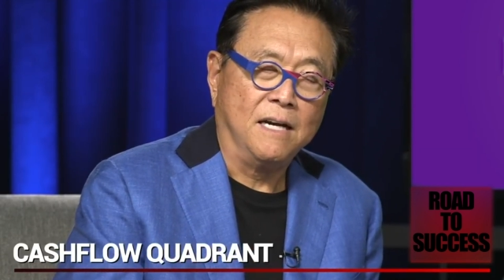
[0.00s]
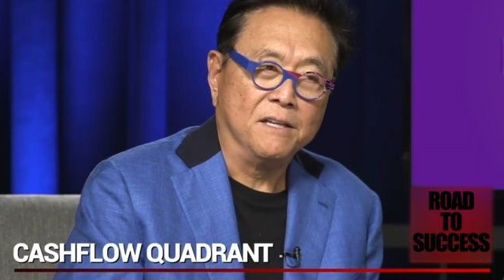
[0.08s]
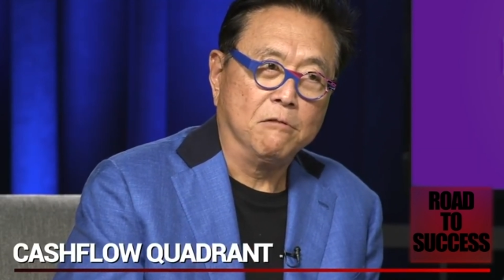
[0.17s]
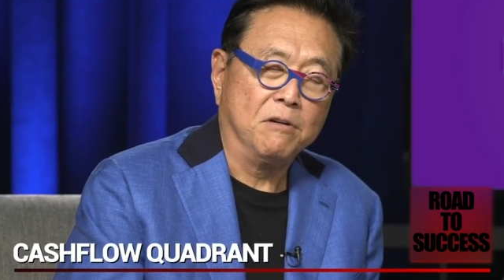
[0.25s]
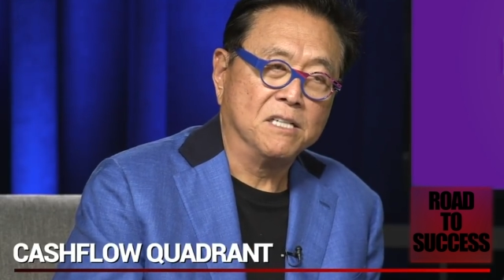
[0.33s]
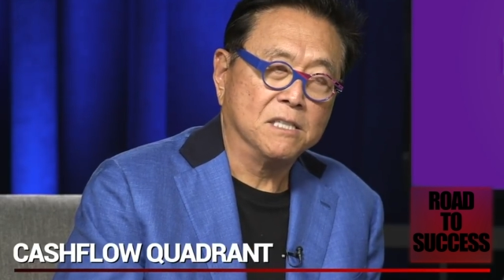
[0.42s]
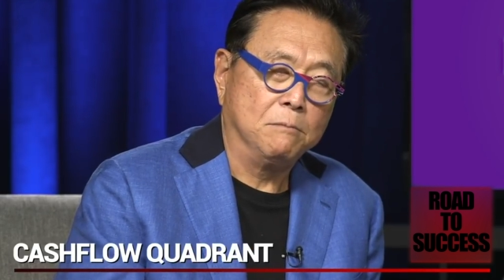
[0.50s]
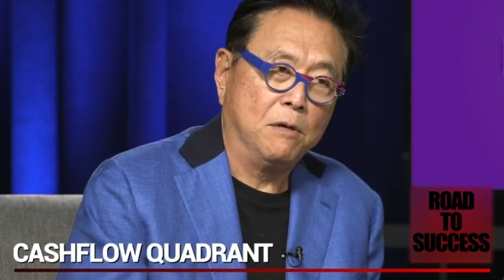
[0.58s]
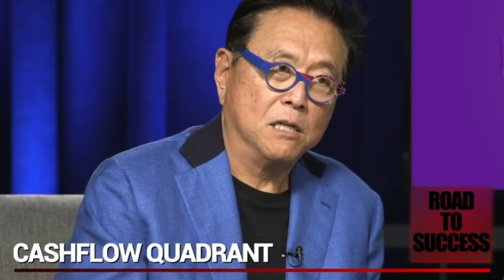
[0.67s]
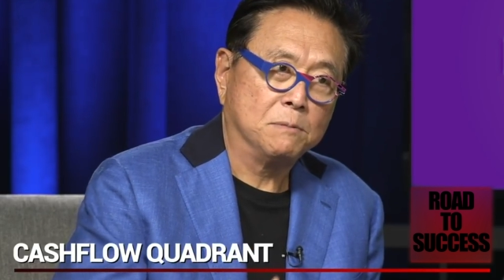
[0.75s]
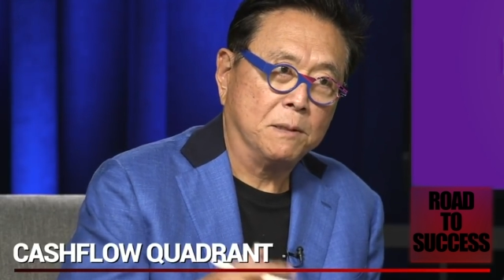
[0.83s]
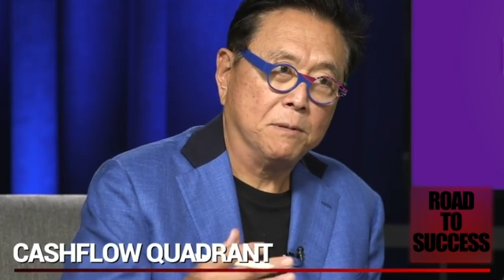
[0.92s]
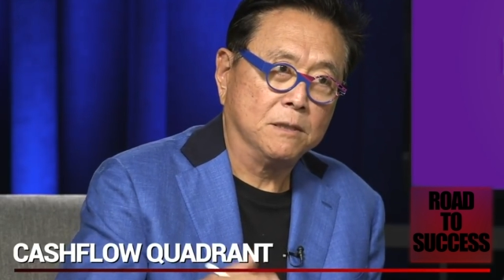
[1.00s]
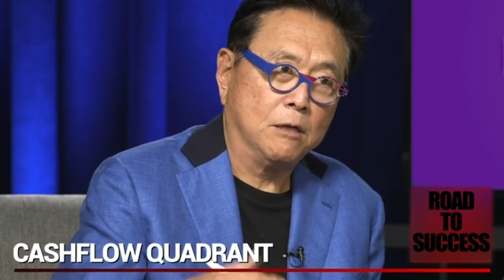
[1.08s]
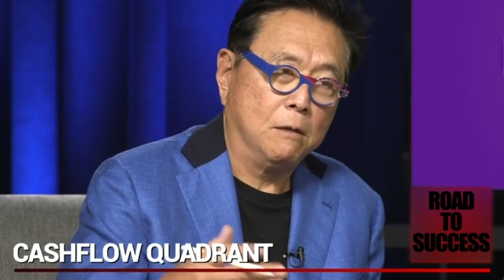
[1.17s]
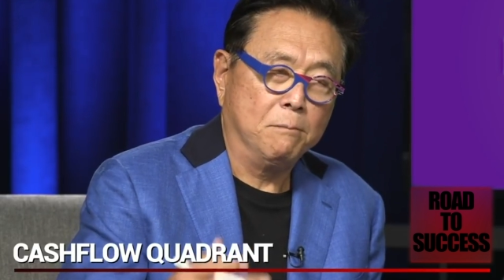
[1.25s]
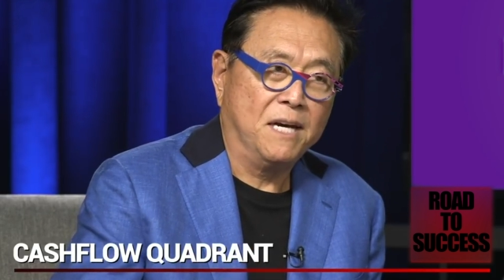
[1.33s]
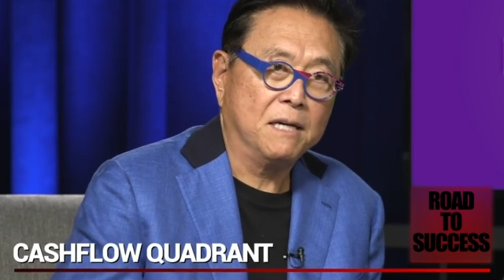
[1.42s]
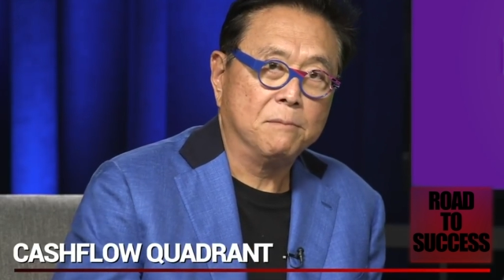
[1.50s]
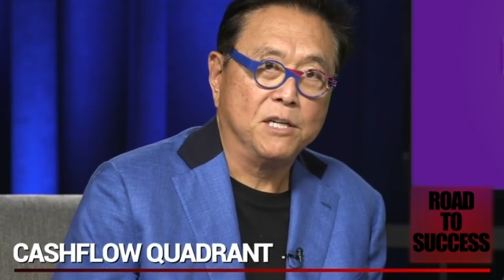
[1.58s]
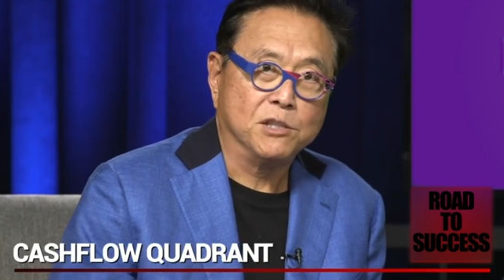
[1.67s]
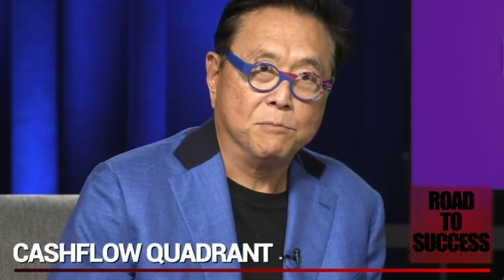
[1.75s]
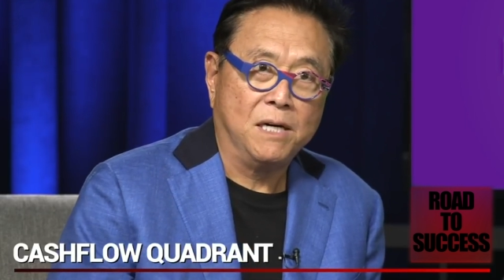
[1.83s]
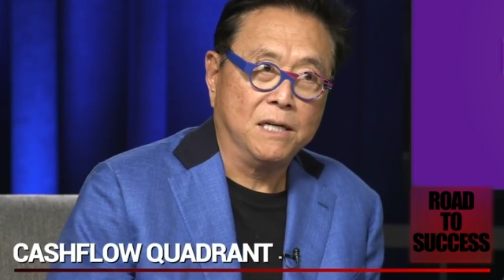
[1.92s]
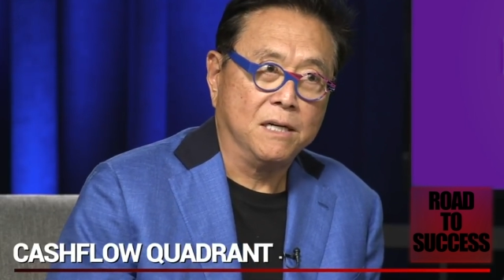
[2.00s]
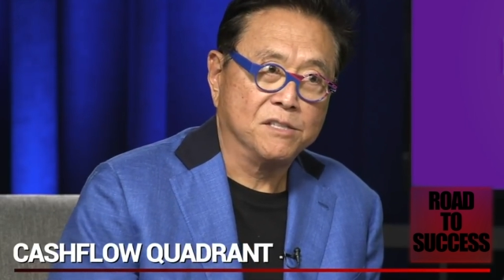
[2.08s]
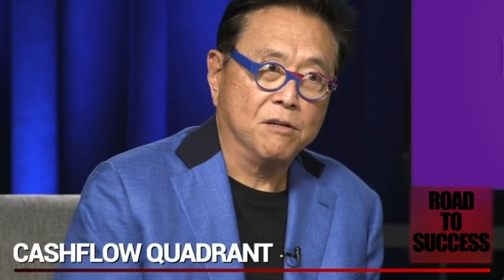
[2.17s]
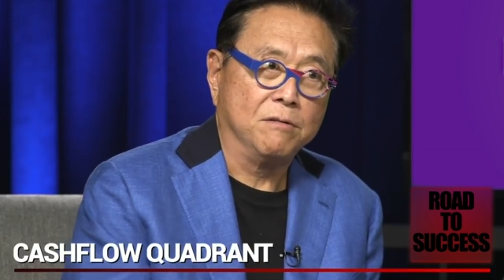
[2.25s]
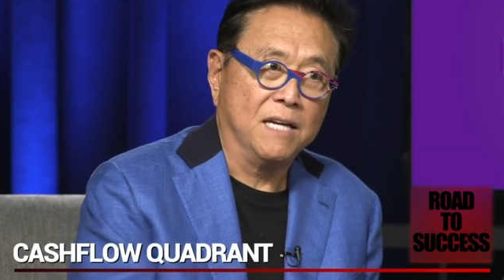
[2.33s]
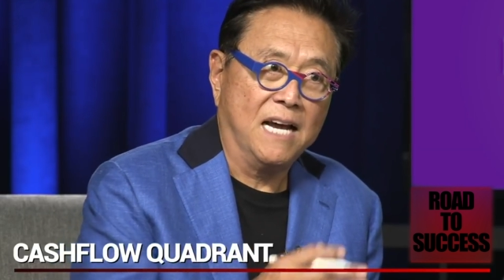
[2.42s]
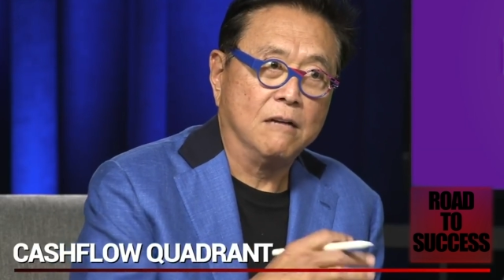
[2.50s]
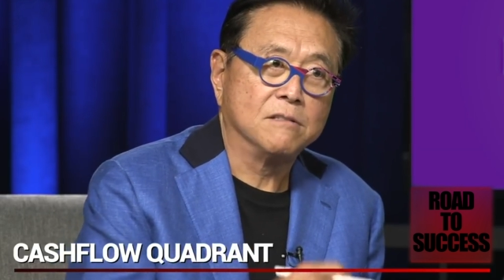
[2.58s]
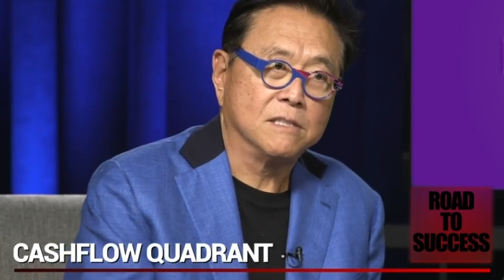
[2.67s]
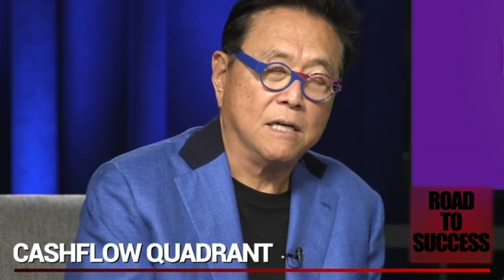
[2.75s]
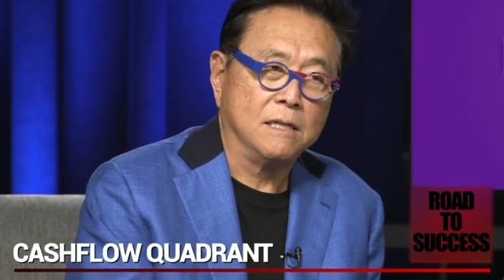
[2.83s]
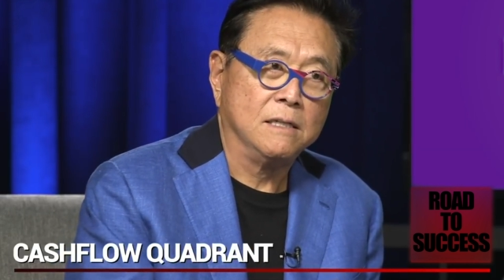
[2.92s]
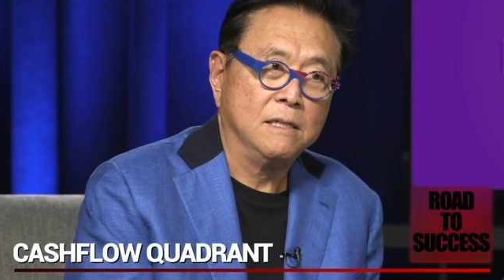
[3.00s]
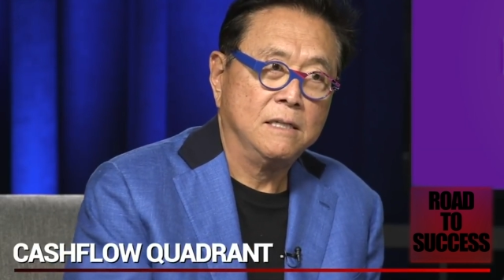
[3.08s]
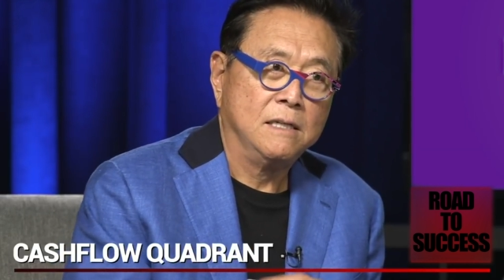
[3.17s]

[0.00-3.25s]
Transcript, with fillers: And the reason most people don't make much money is on the outside.